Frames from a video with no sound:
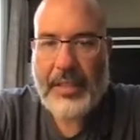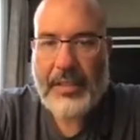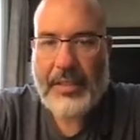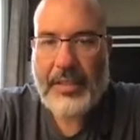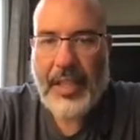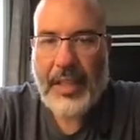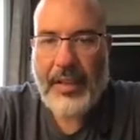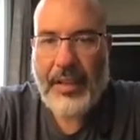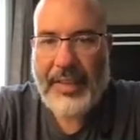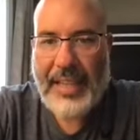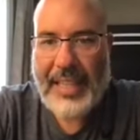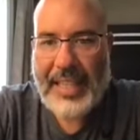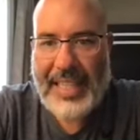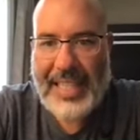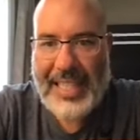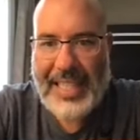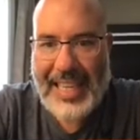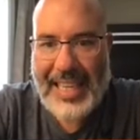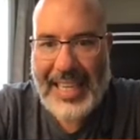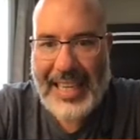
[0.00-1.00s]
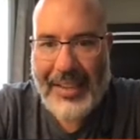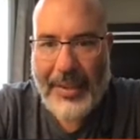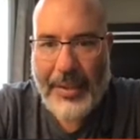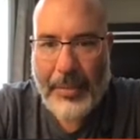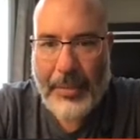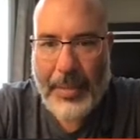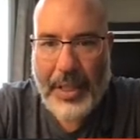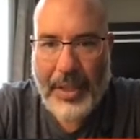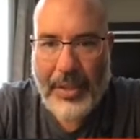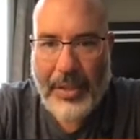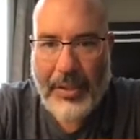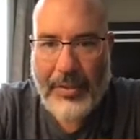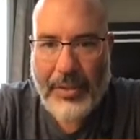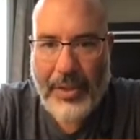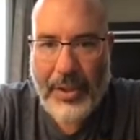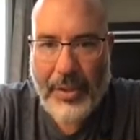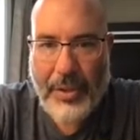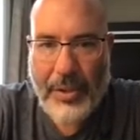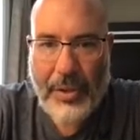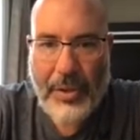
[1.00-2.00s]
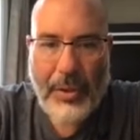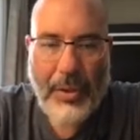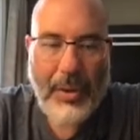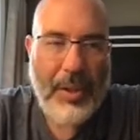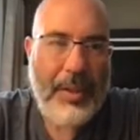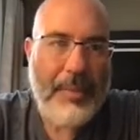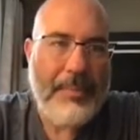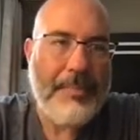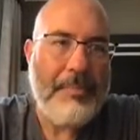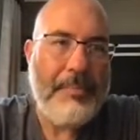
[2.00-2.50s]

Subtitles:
So now I've got this tiny little bottle of Coca-Cola,